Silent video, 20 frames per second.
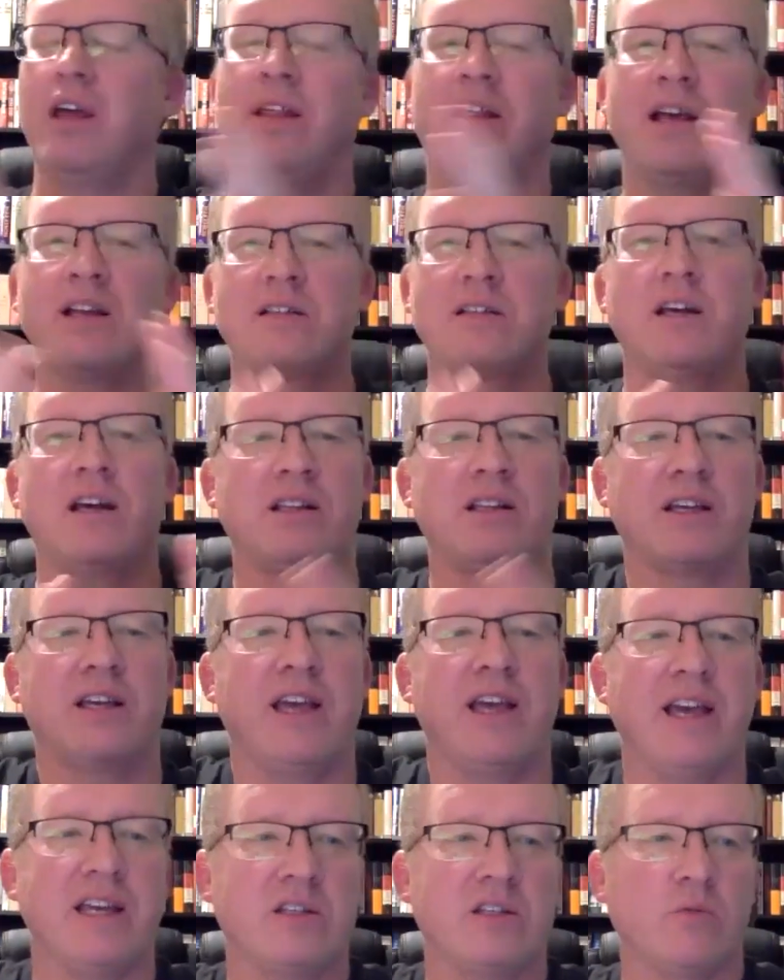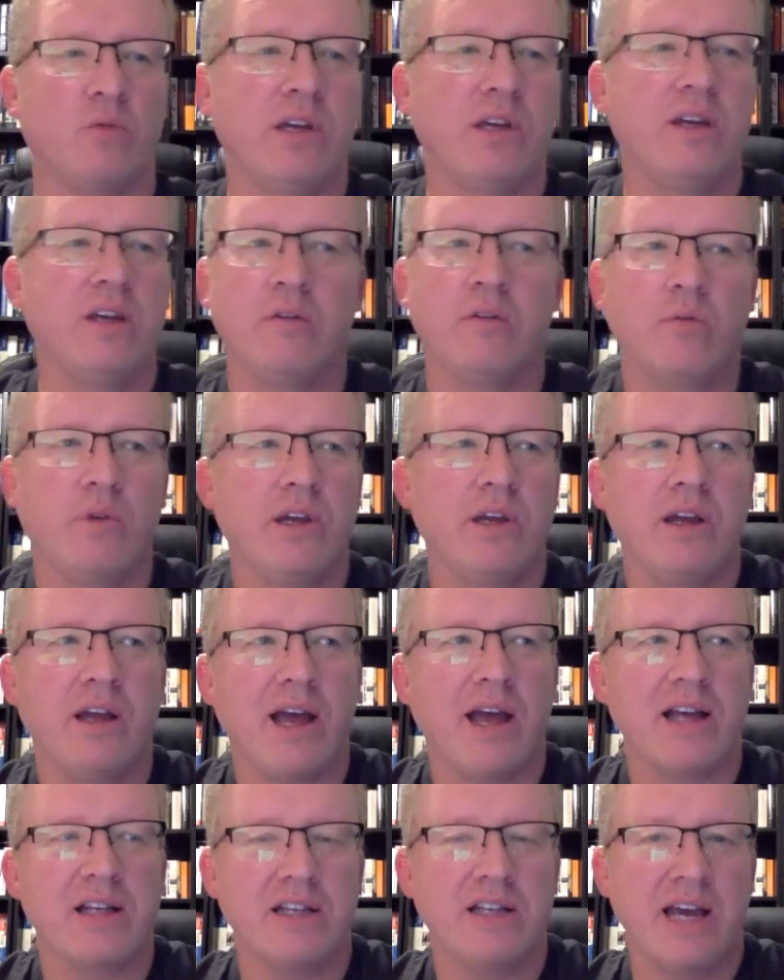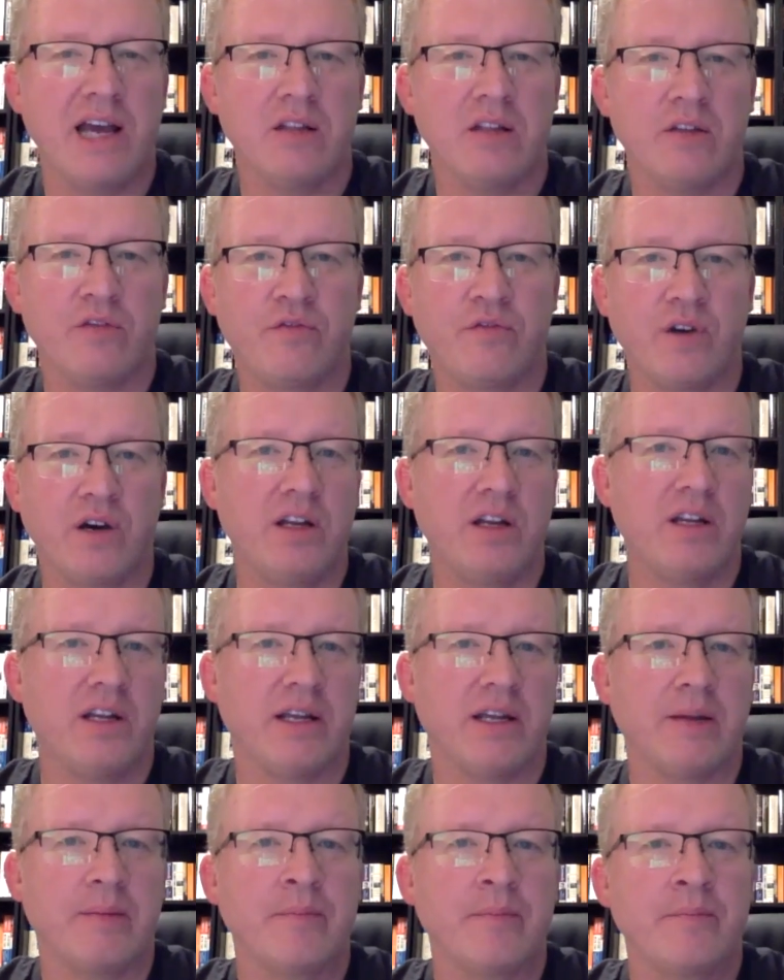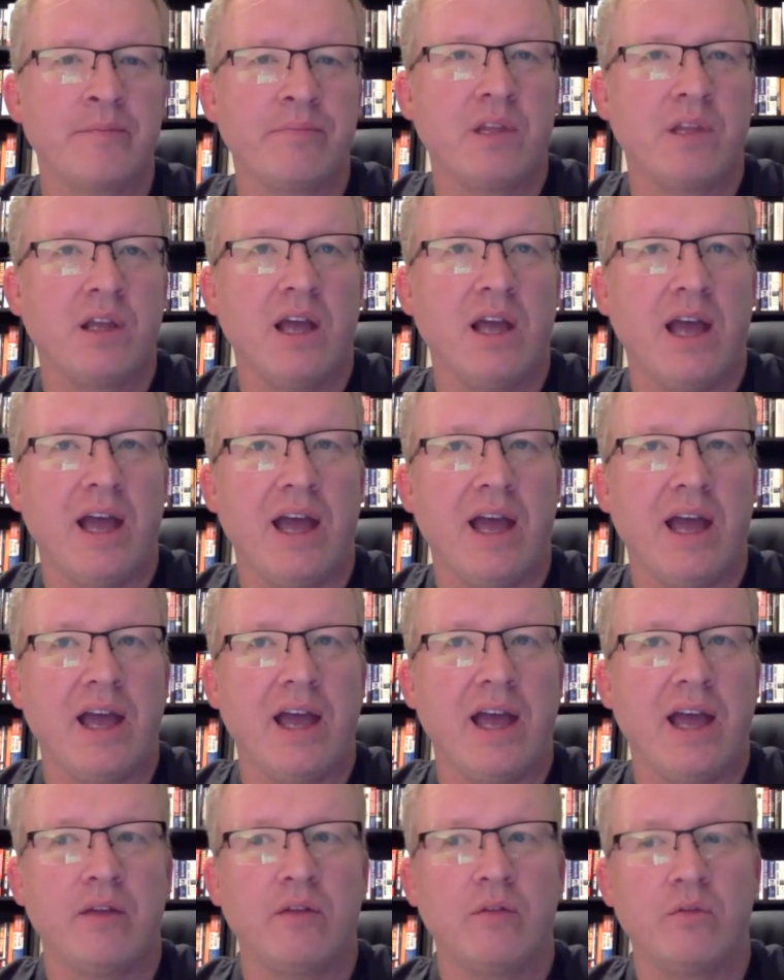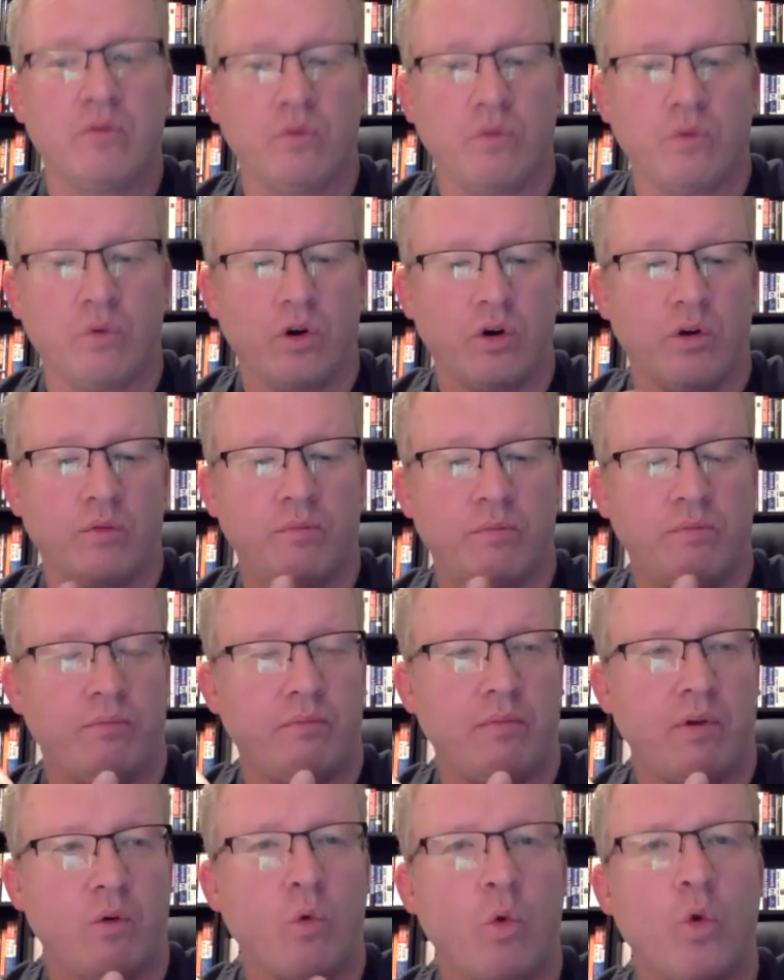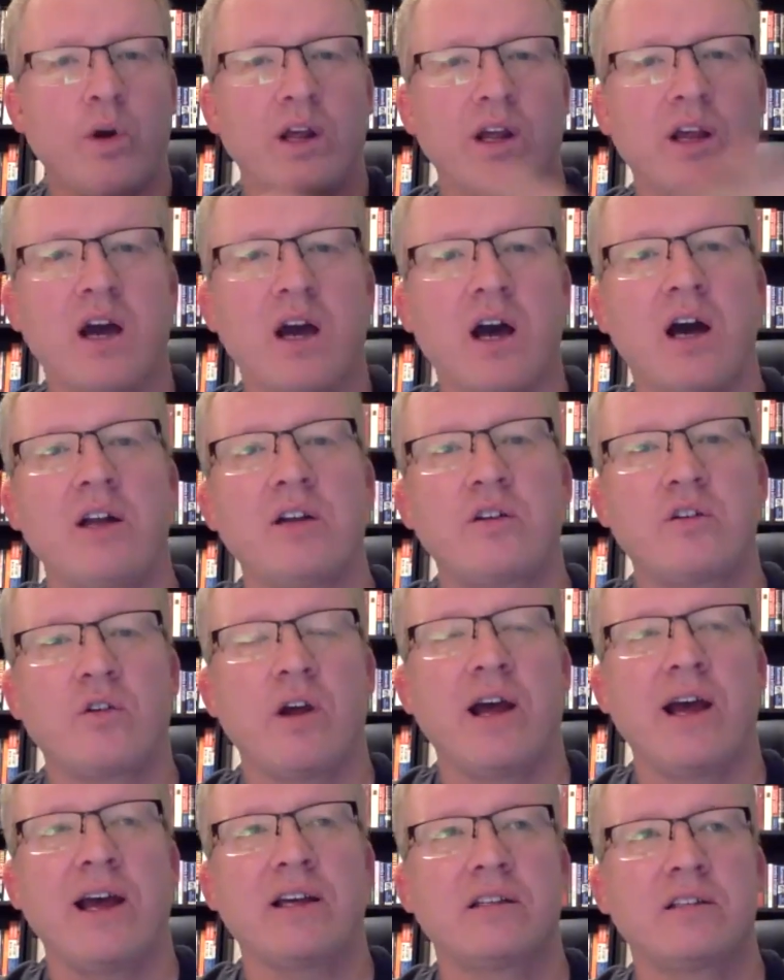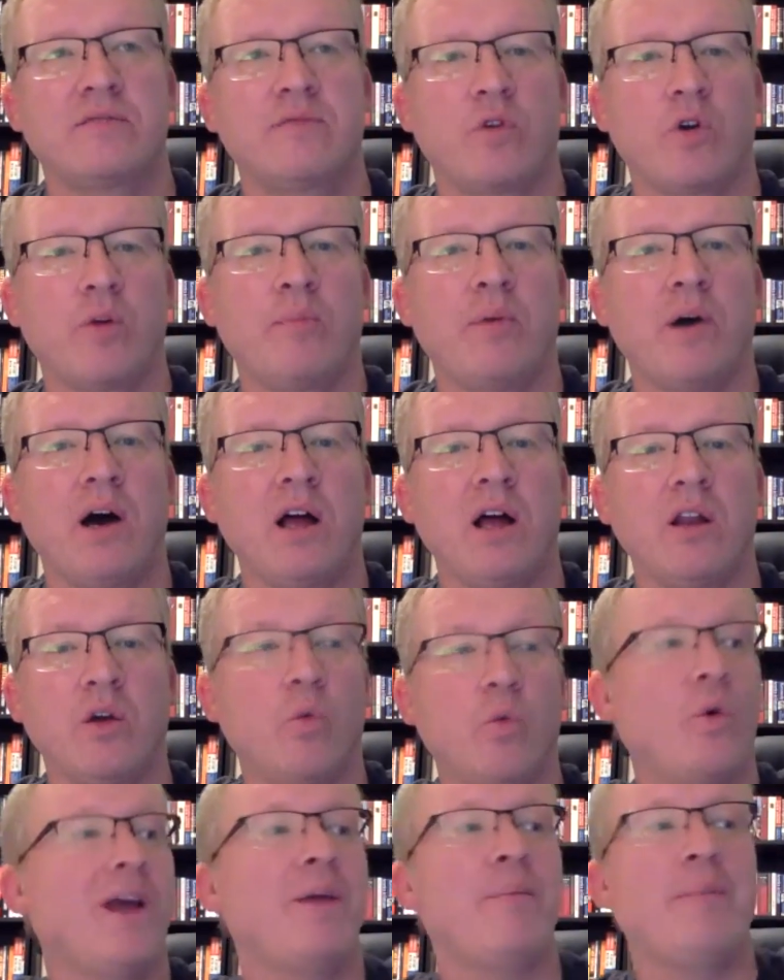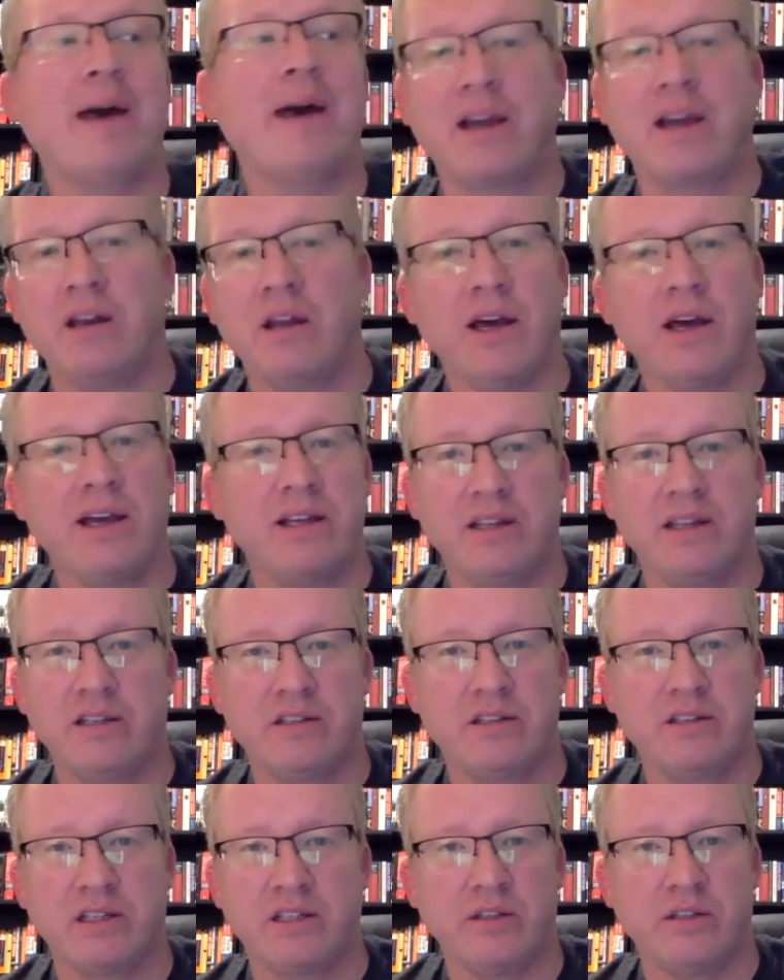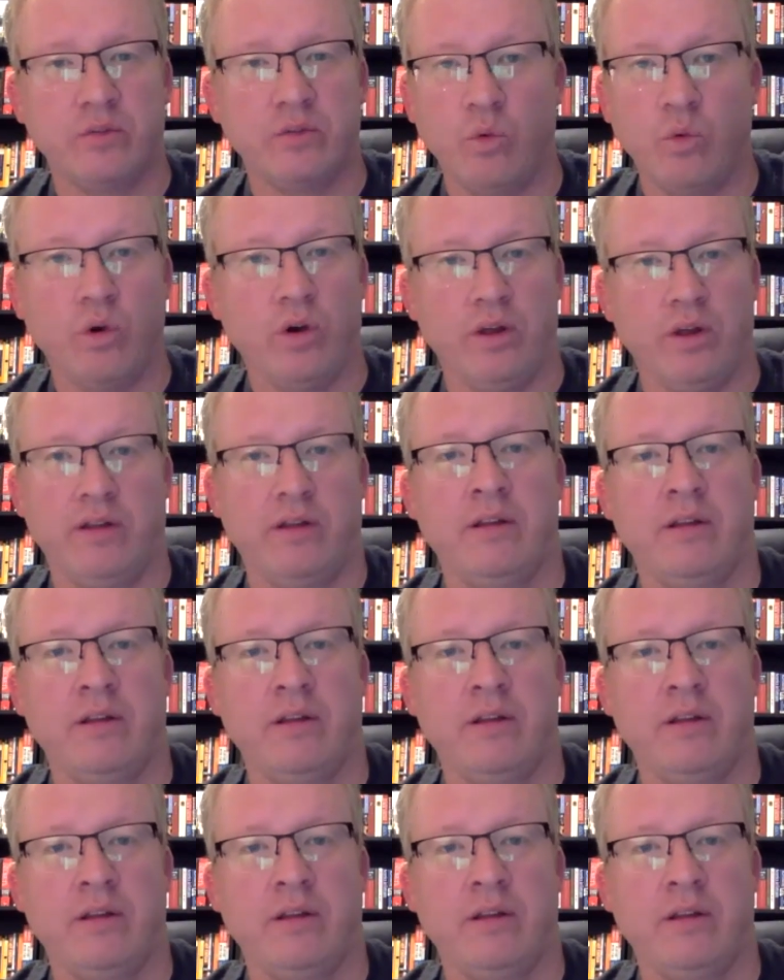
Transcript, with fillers: That's not the case. We we actually had the funding and were awarding contracts for Apollo way back in 1961,